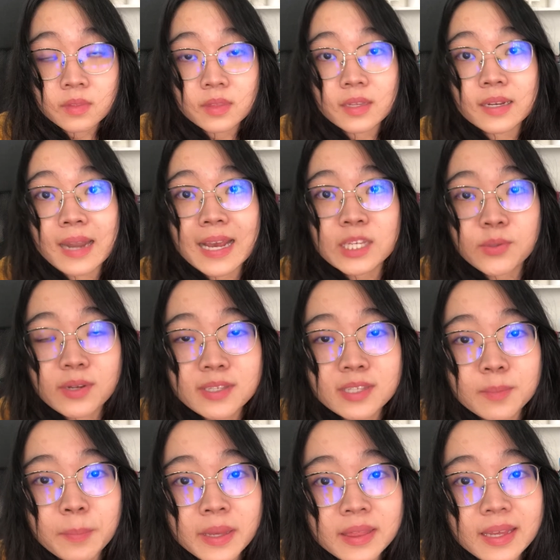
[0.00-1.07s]
The next one is the
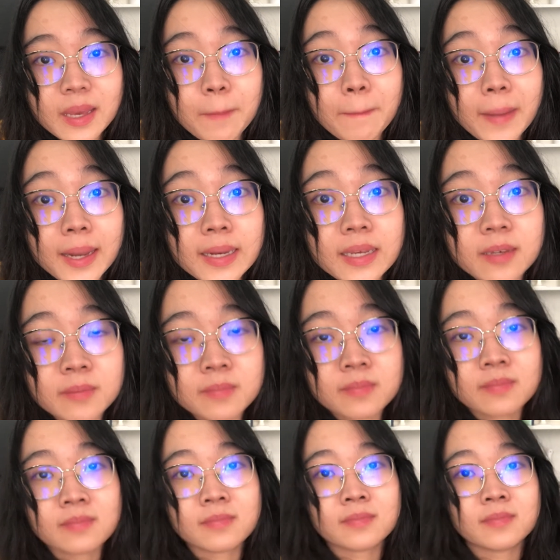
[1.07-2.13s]
big thing, money.
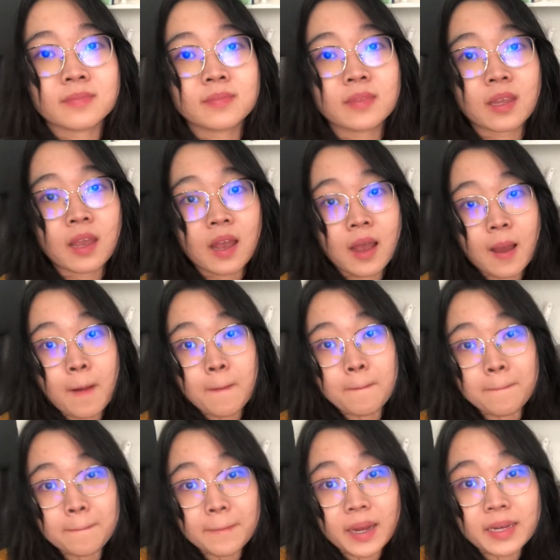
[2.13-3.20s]

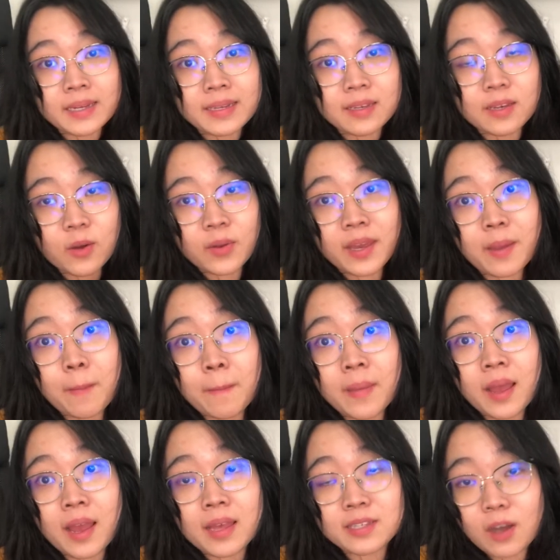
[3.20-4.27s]
Money, okay.
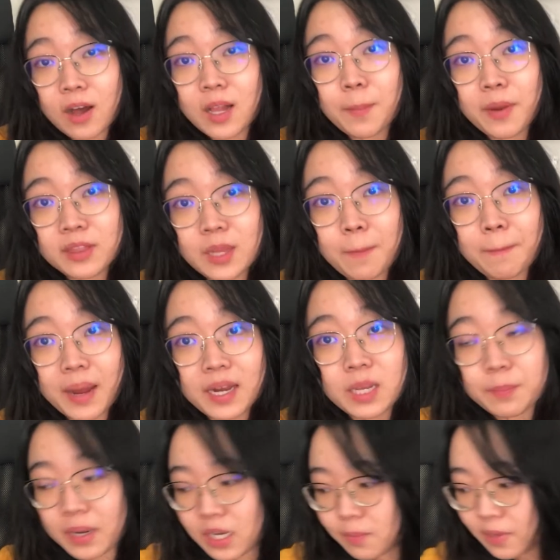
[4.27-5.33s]
All about the money,
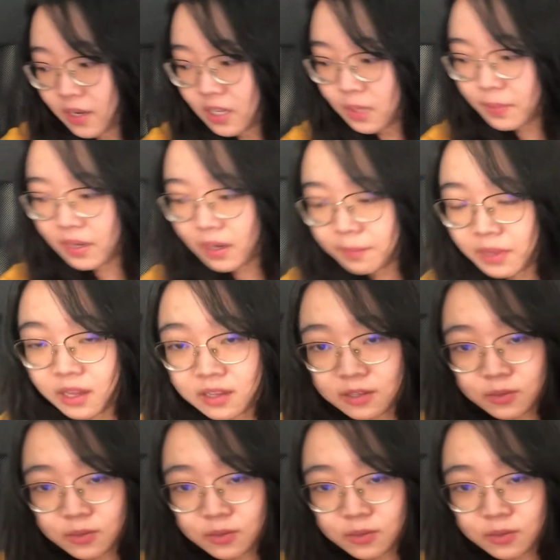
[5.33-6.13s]
man. I'm telling